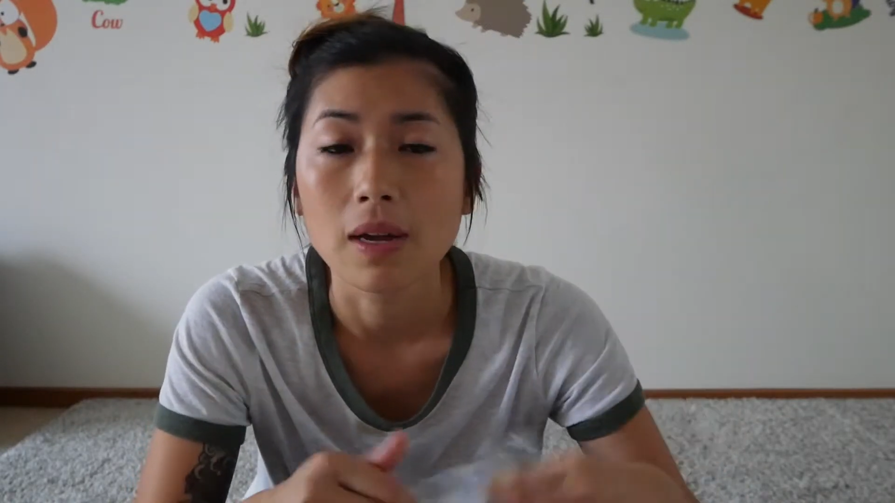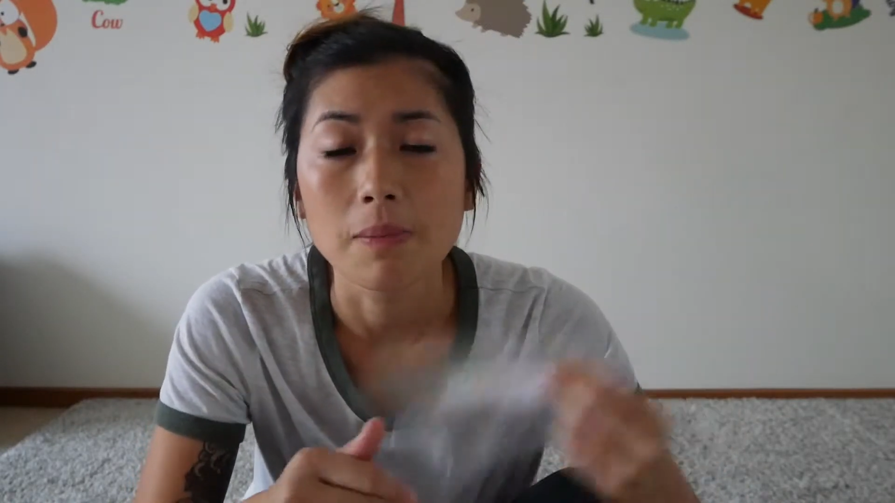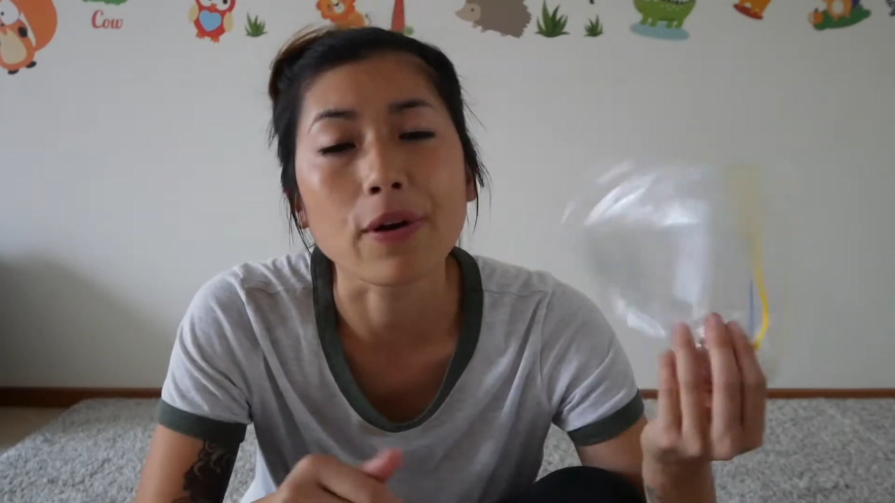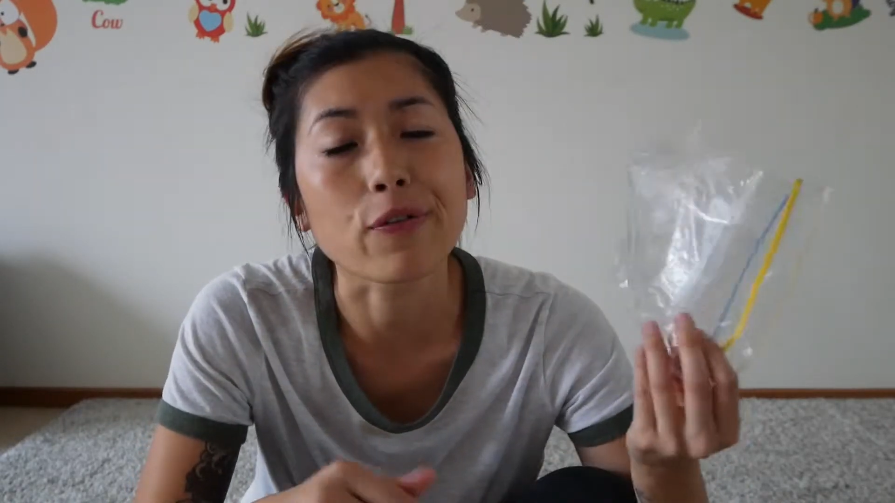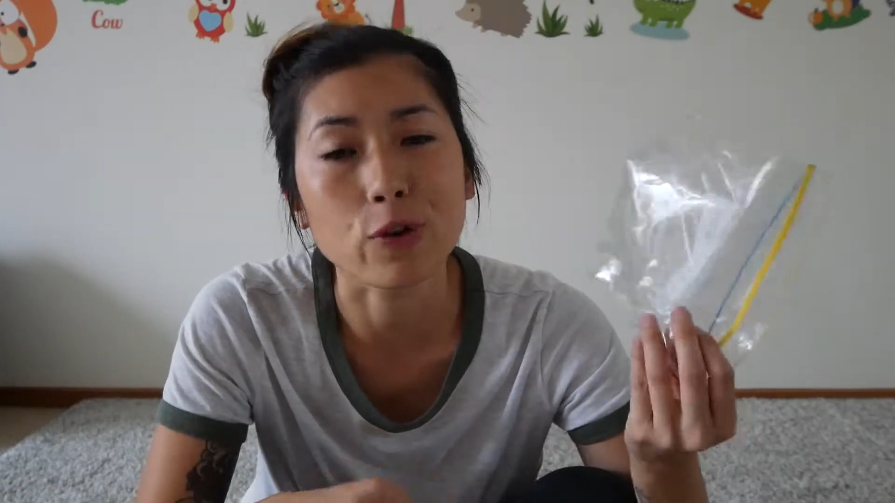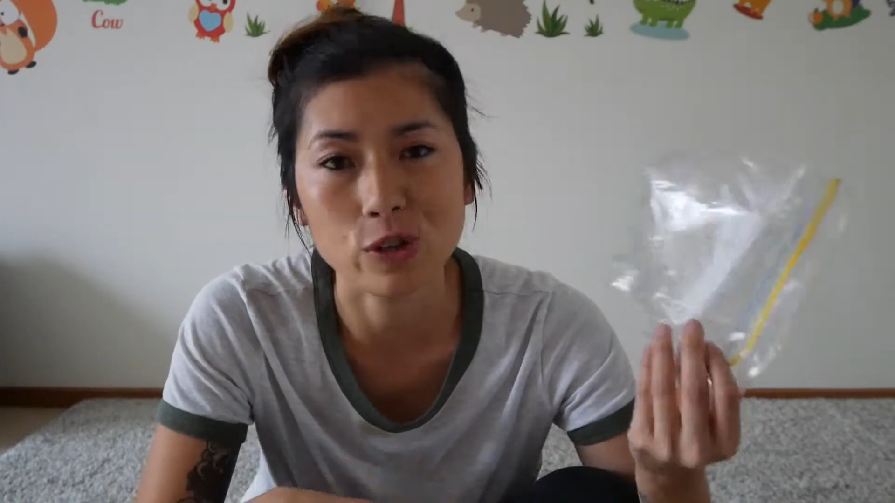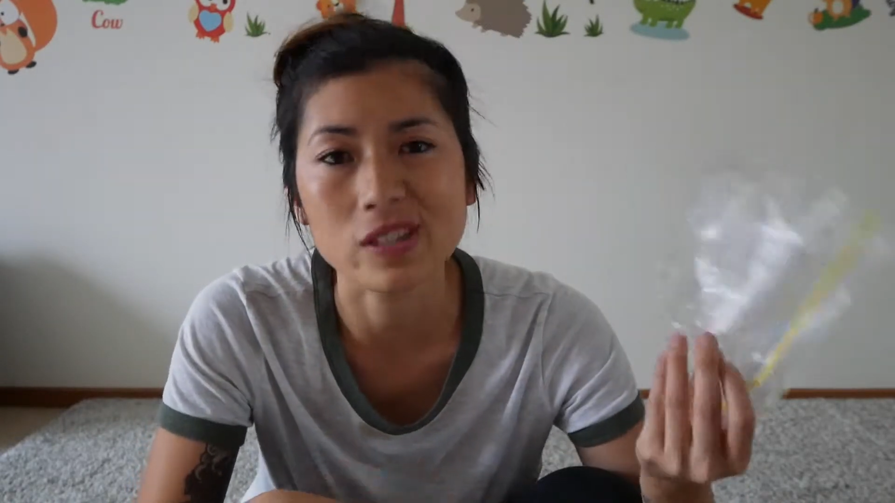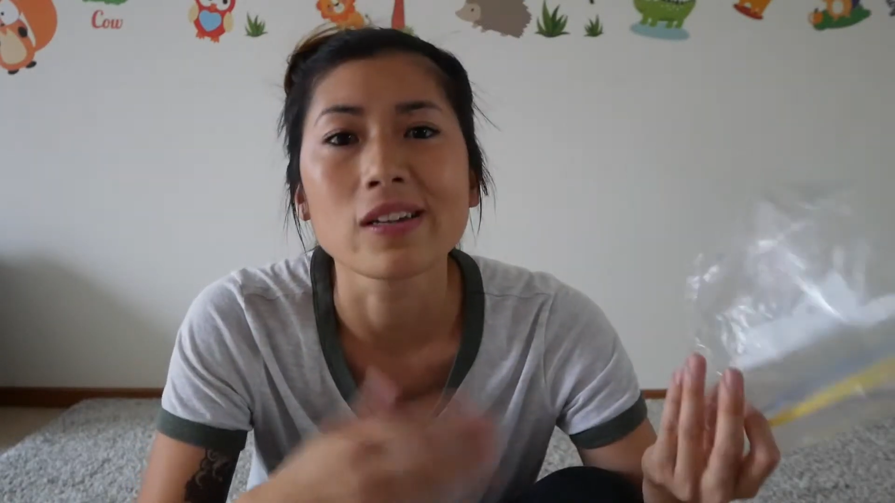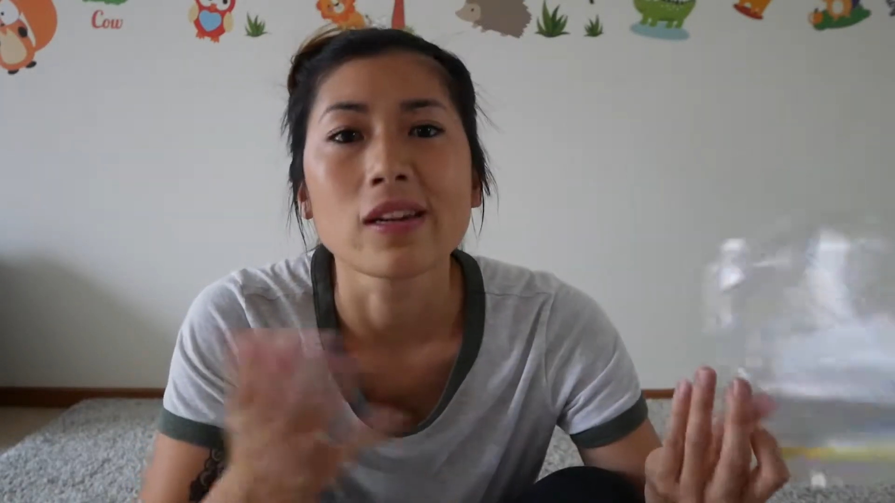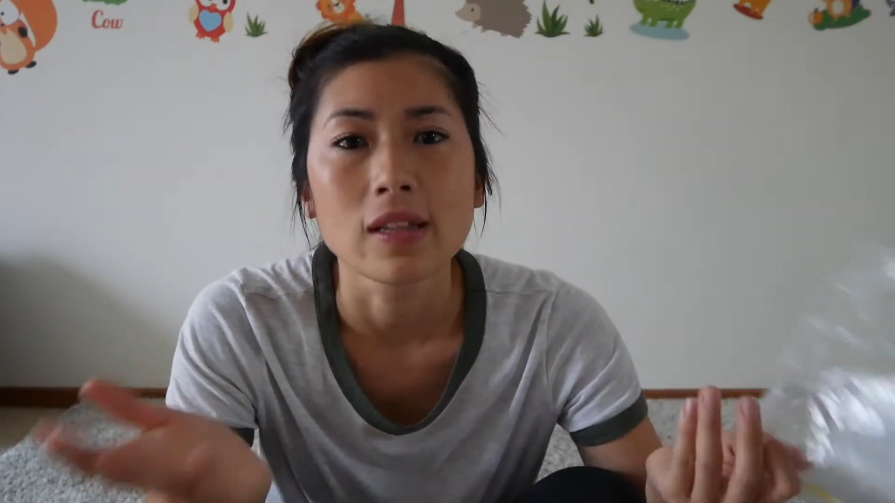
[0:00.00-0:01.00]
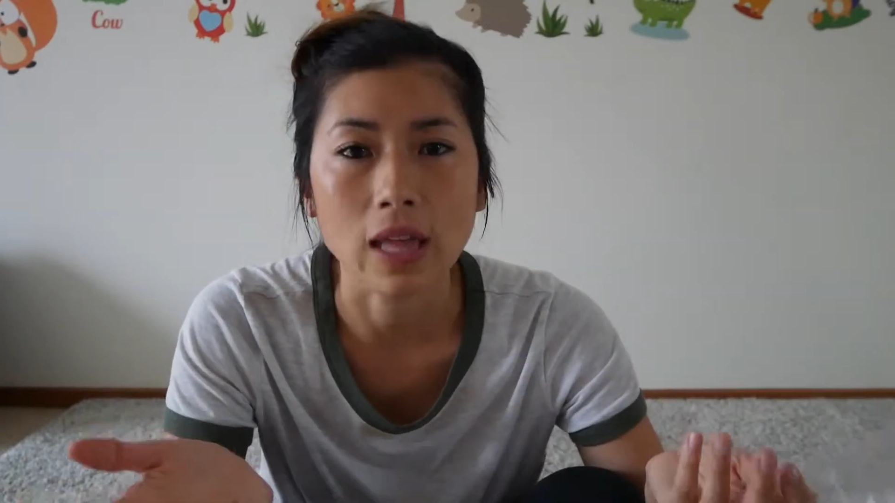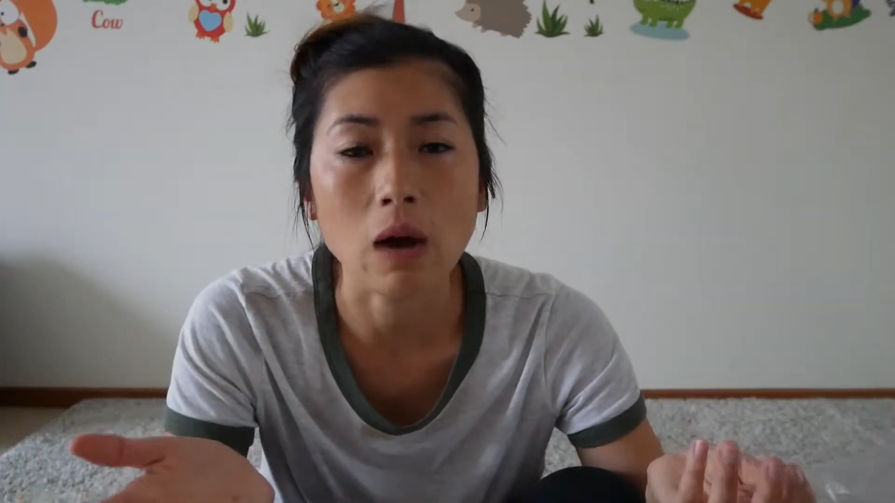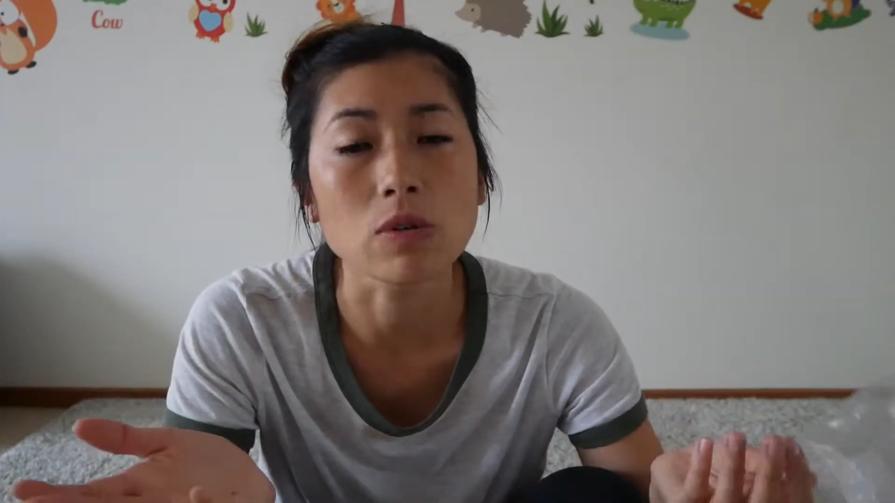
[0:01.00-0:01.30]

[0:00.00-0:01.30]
But of course, that